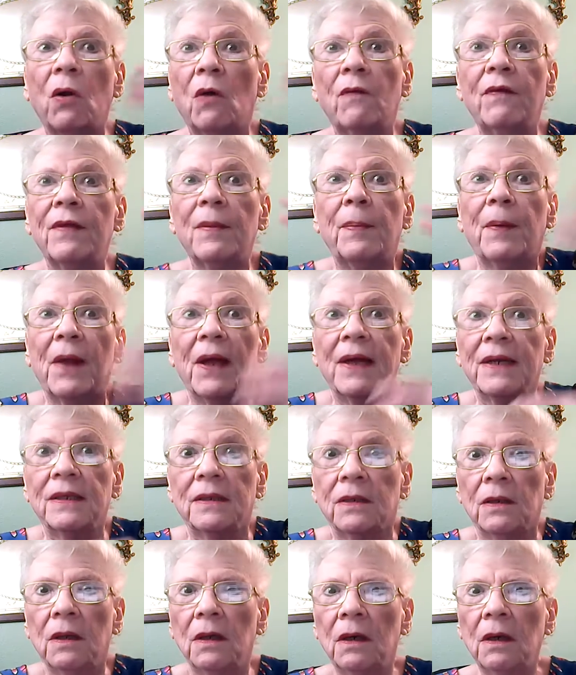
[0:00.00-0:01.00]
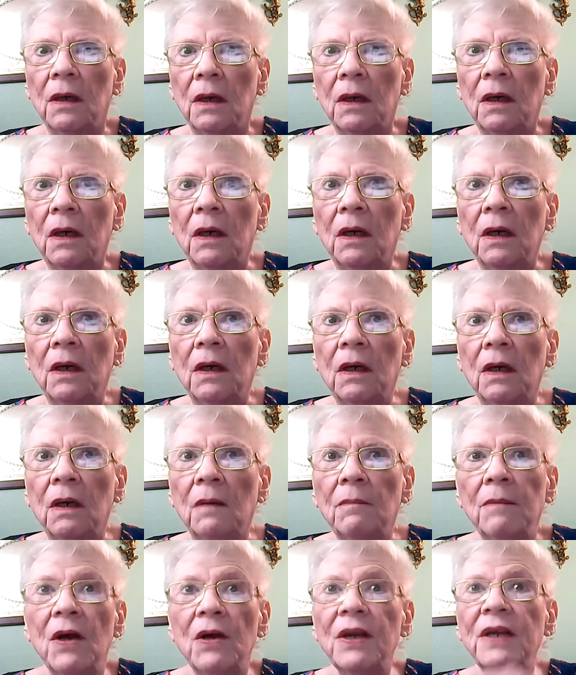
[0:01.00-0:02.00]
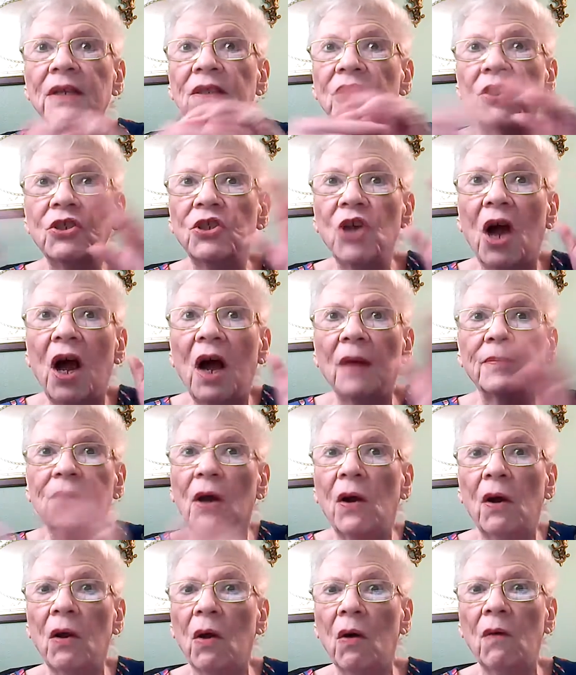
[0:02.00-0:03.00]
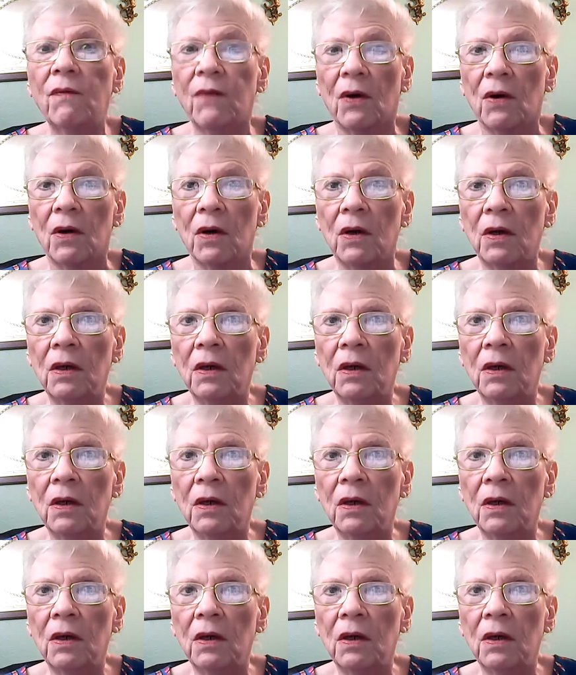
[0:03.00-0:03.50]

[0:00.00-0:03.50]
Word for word: over the place. Millions of jobs all over.